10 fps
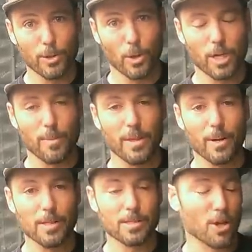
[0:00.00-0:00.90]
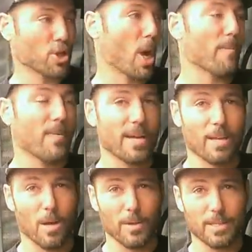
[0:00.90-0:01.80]
Don't come in there and start shop
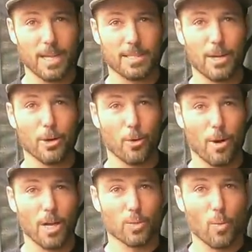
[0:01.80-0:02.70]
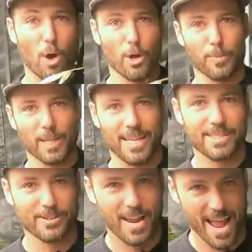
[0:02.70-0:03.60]
vacuuming all the dust out of your garage while your
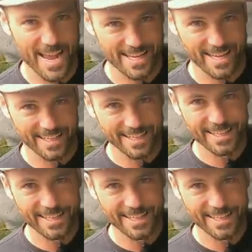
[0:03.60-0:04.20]
plants are hanging,